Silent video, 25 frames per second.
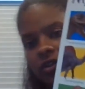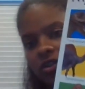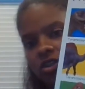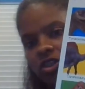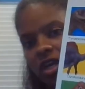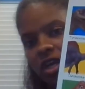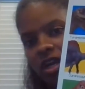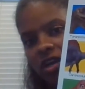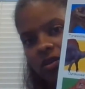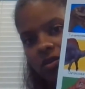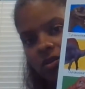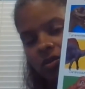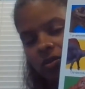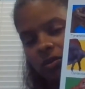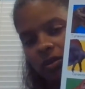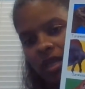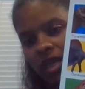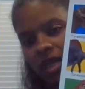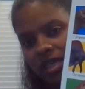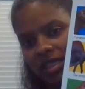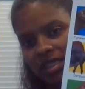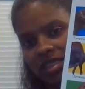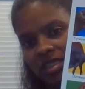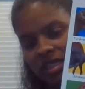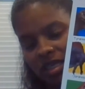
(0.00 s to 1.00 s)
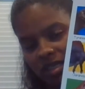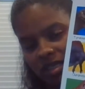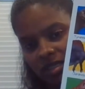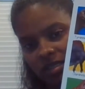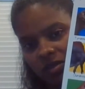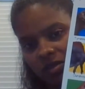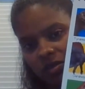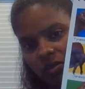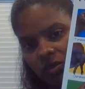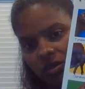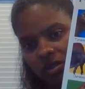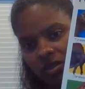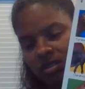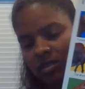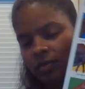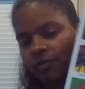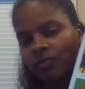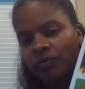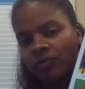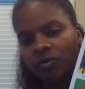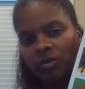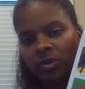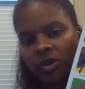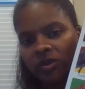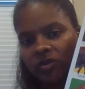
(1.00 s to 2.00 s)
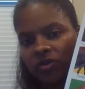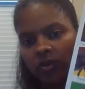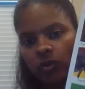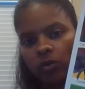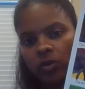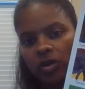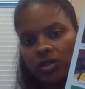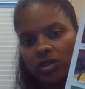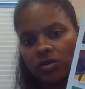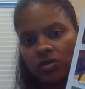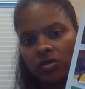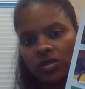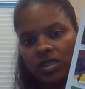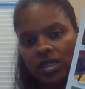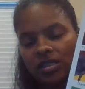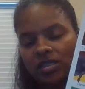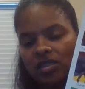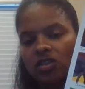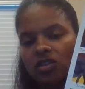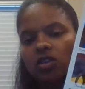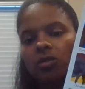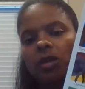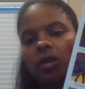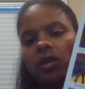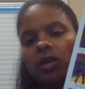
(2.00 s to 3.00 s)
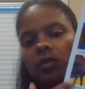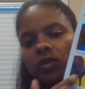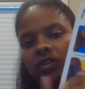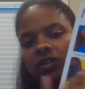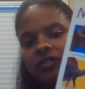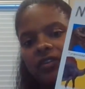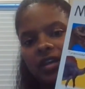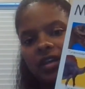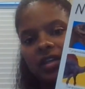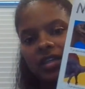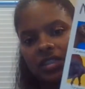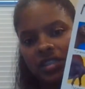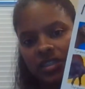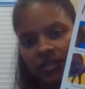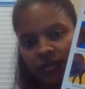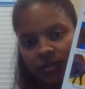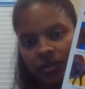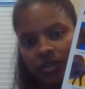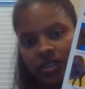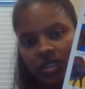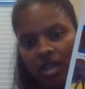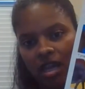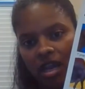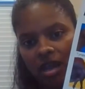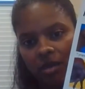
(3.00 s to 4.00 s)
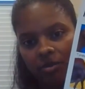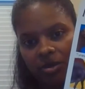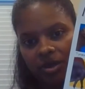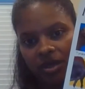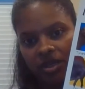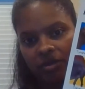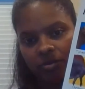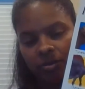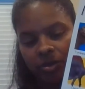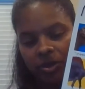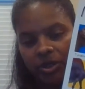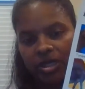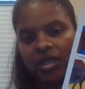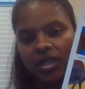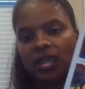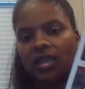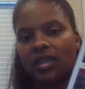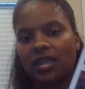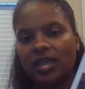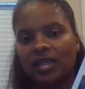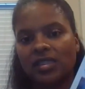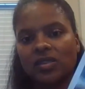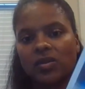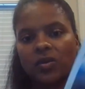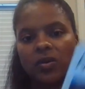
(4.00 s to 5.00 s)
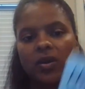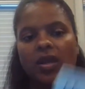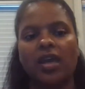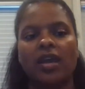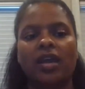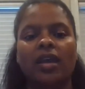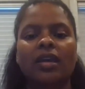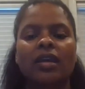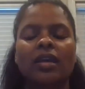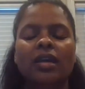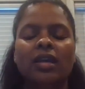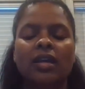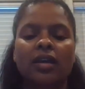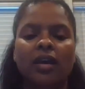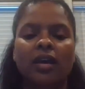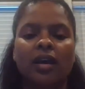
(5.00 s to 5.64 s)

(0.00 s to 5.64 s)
for a child who likes dinosaurs, but for one who doesn't, you might want to find a different topic book, and that's okay.